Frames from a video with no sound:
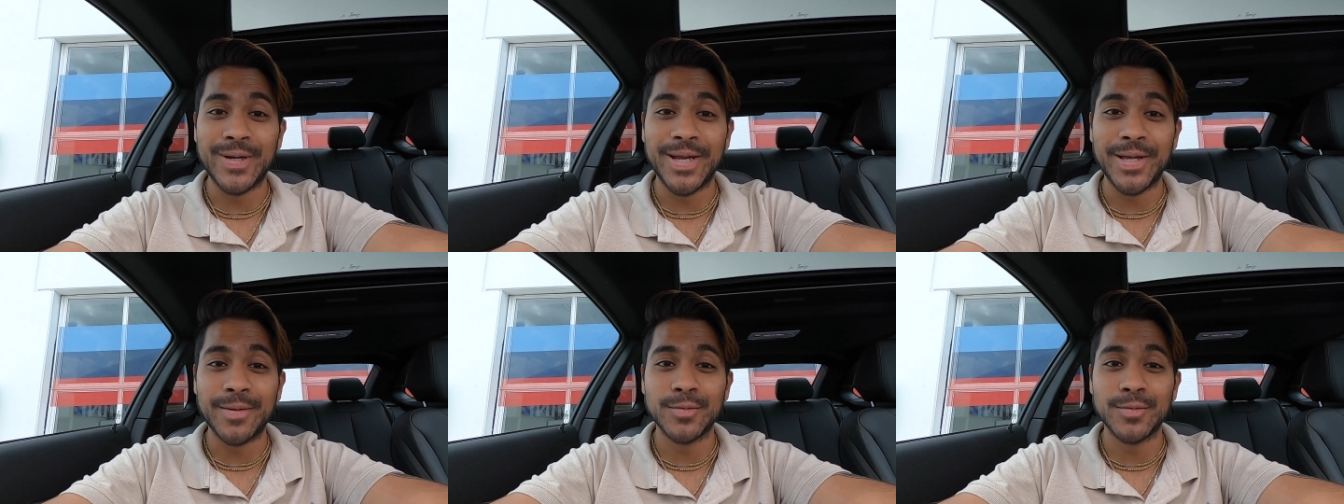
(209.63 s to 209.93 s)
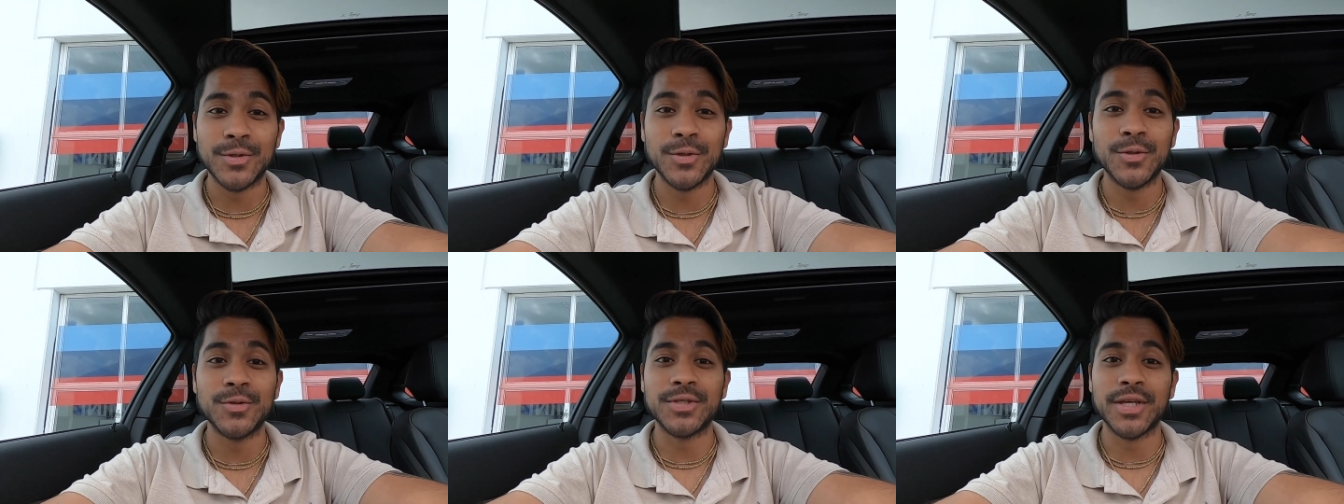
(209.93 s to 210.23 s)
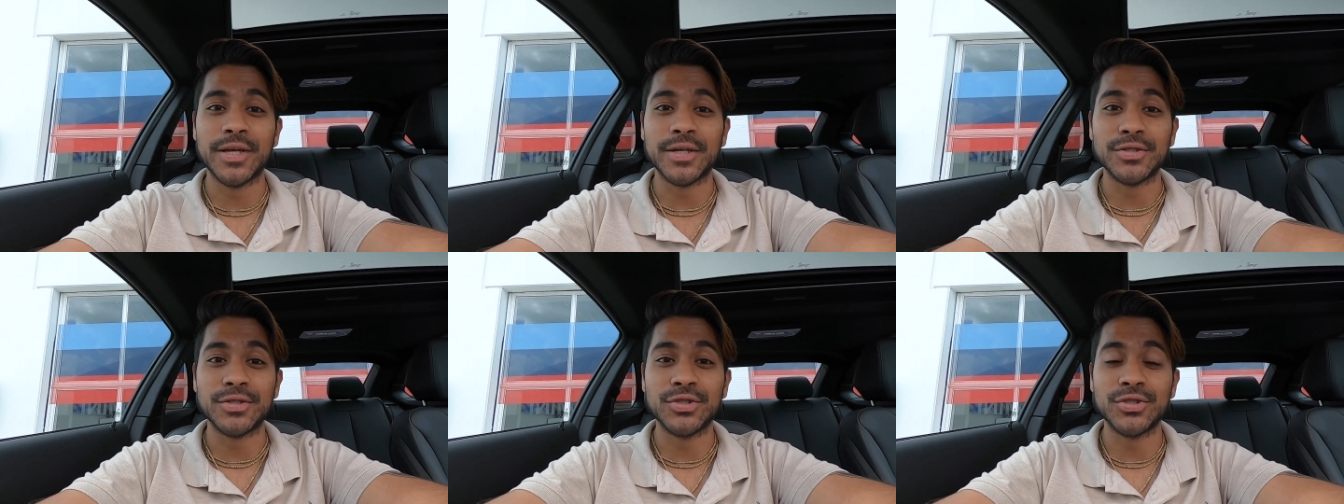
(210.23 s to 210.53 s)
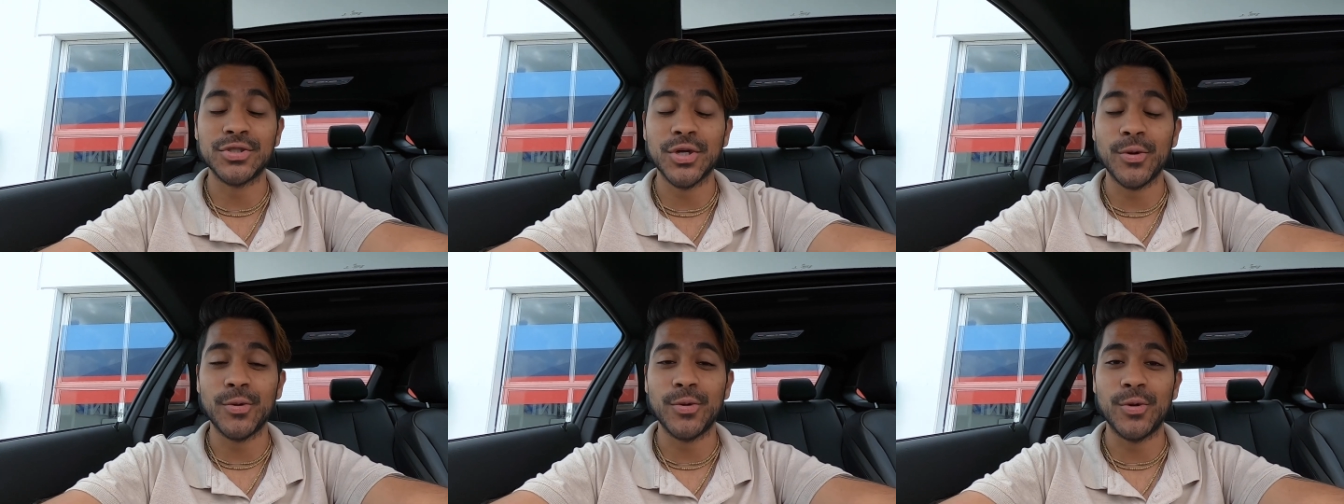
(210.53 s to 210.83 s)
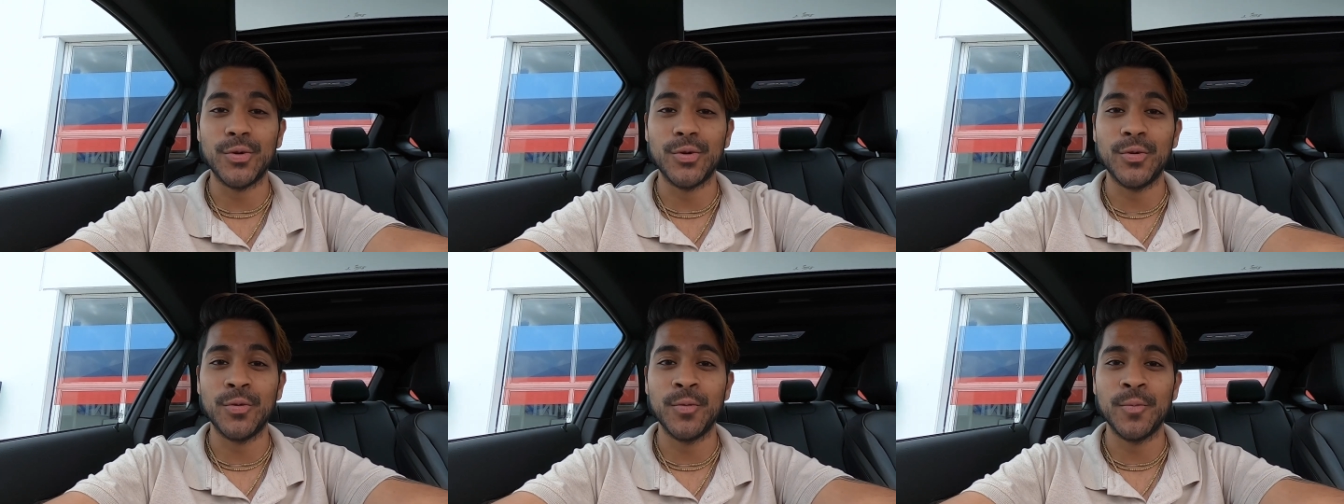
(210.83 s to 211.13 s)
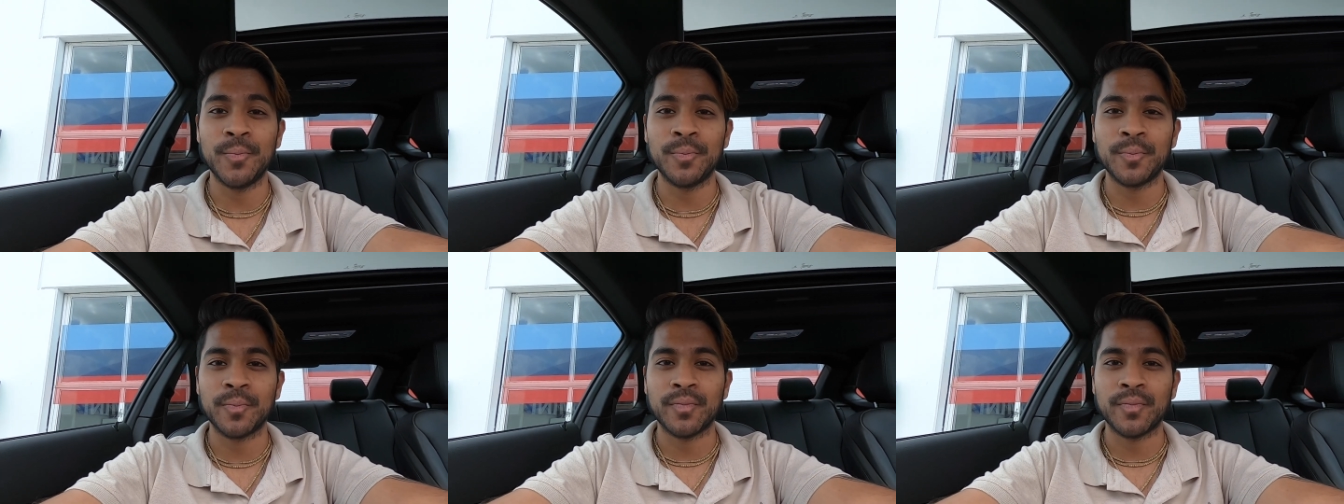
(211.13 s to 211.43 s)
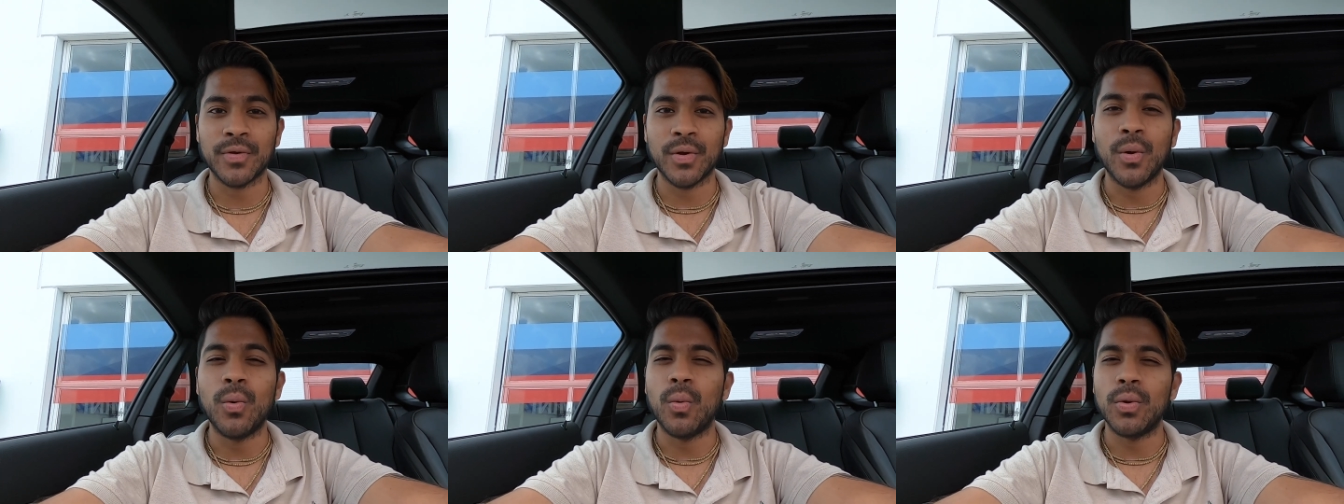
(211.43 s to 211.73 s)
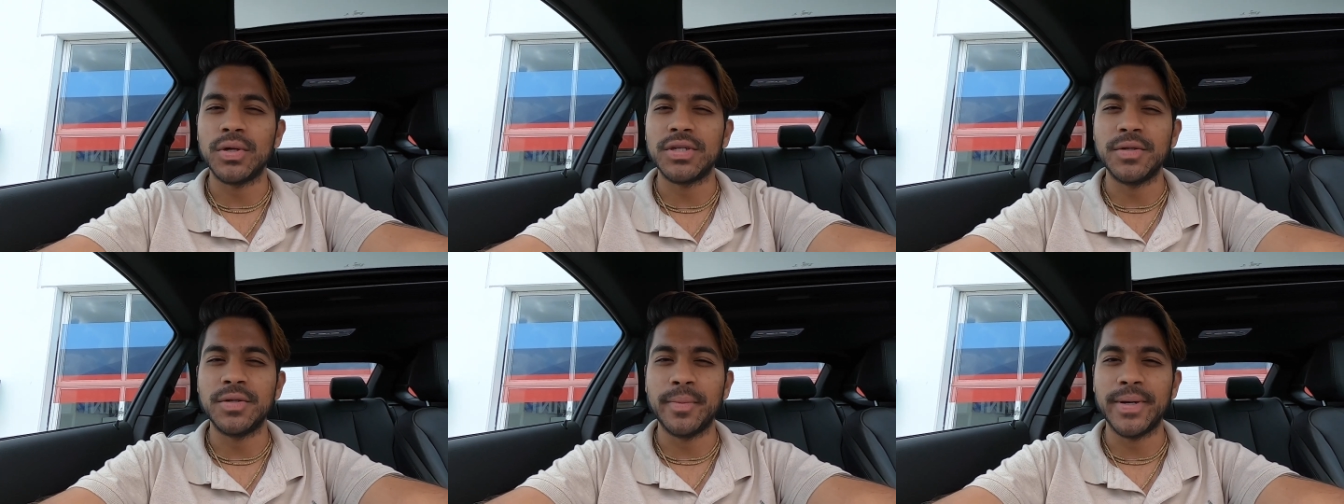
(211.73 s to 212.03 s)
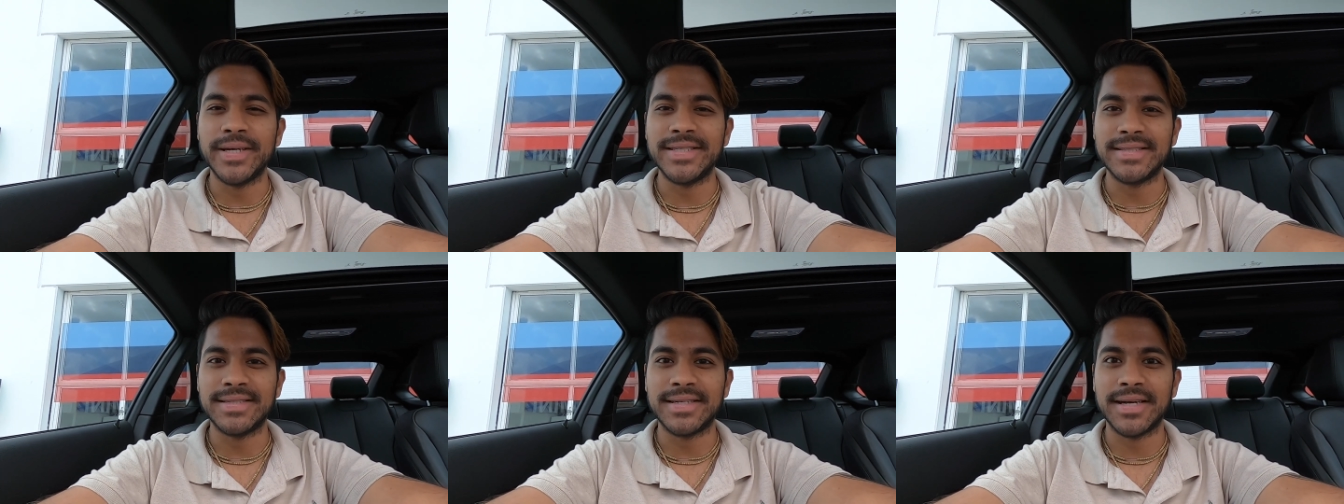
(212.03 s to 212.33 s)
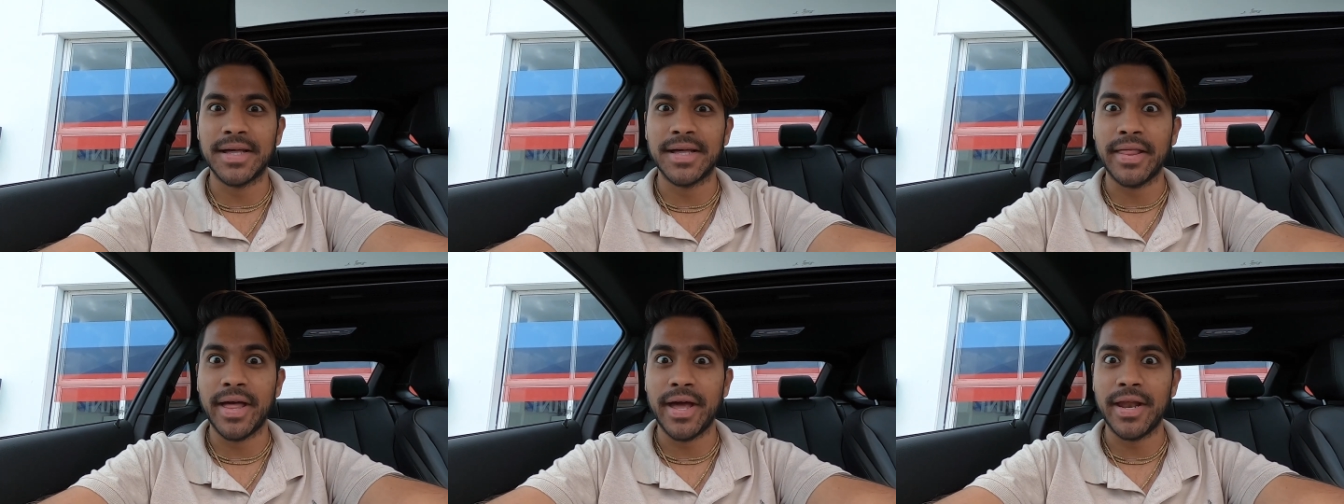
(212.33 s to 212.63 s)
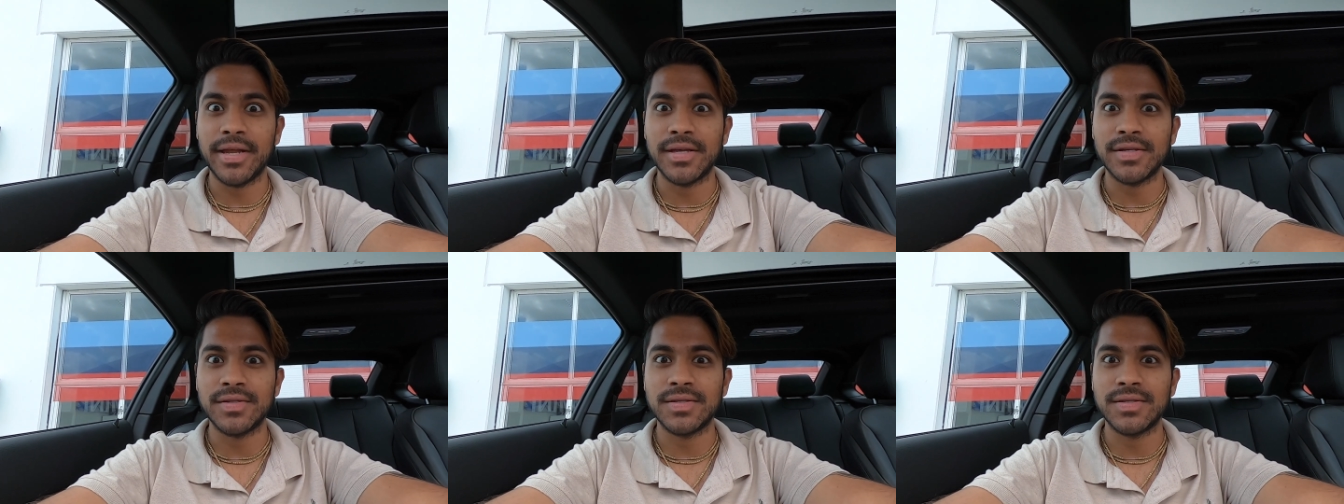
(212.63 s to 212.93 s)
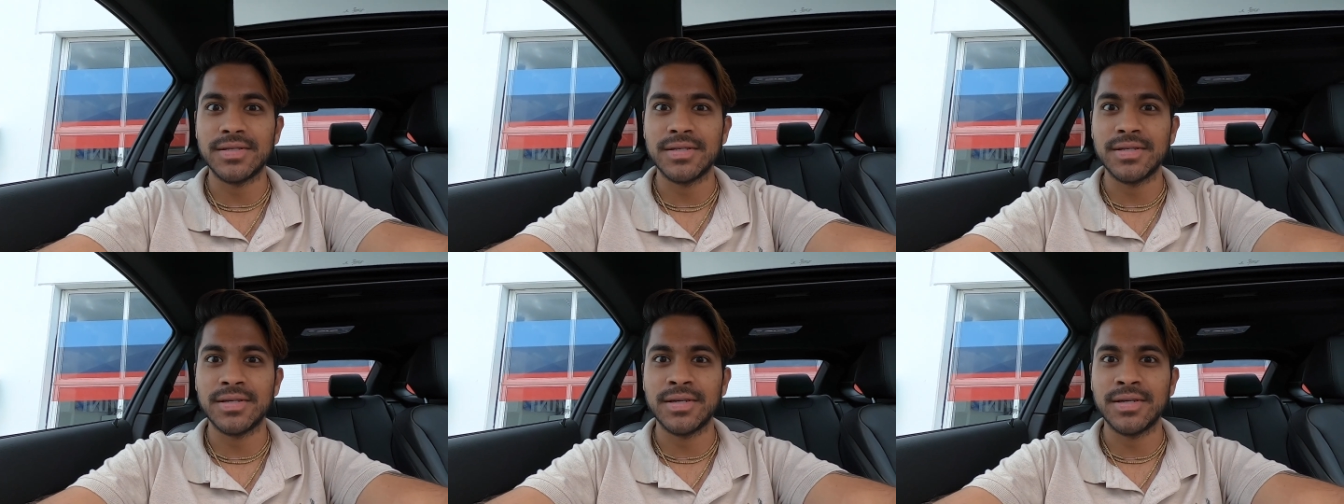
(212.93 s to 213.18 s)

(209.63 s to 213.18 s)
an M2 so I can show you what an amazing car that is.